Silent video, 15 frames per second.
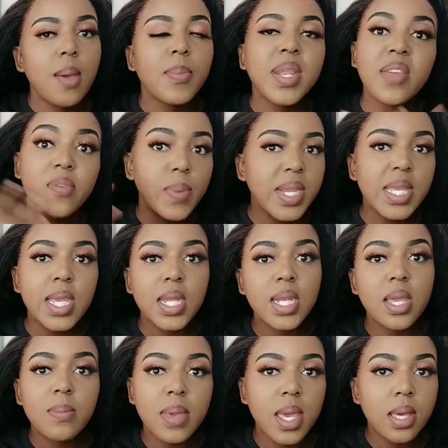But everybody can
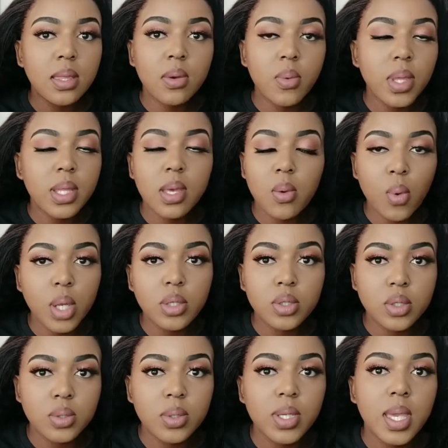name hair the way they want
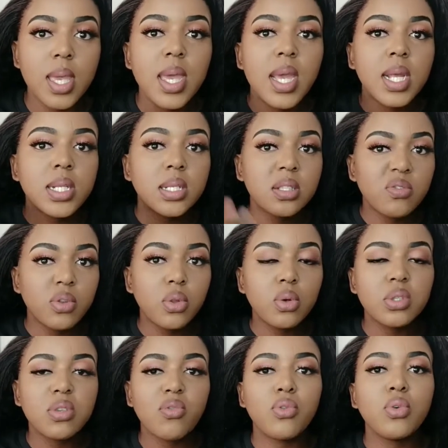to, okay? Just for
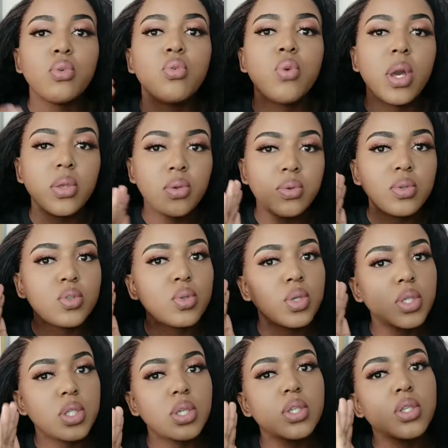those of you who are used to a
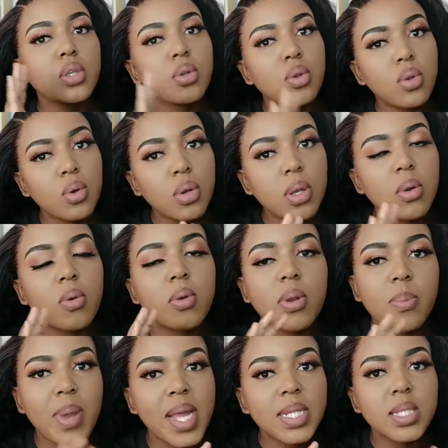certain look or
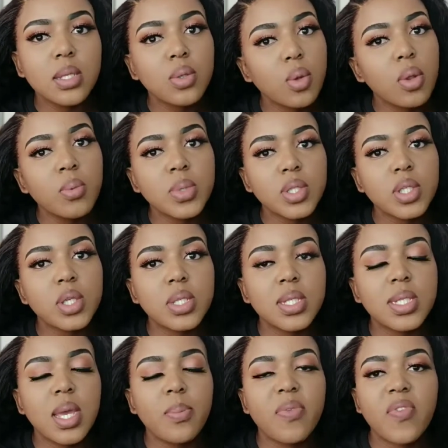a pattern going with a certain
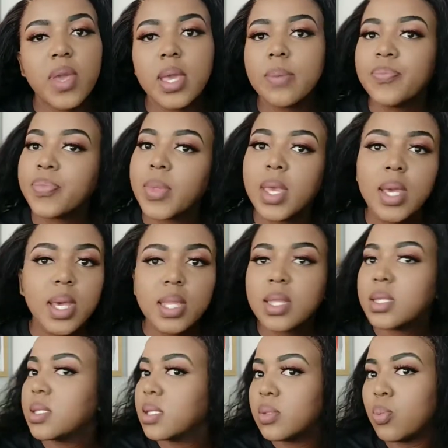type of hair,
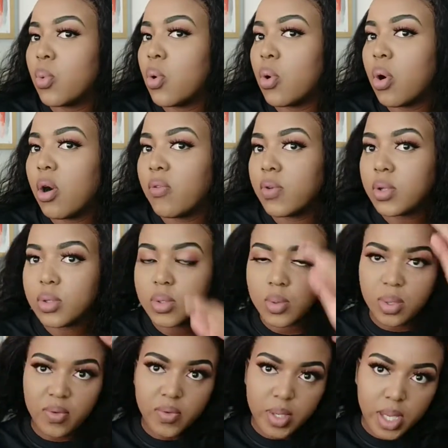this is more of a loose
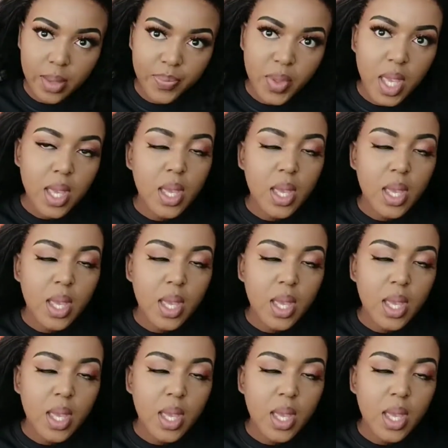wave, okay?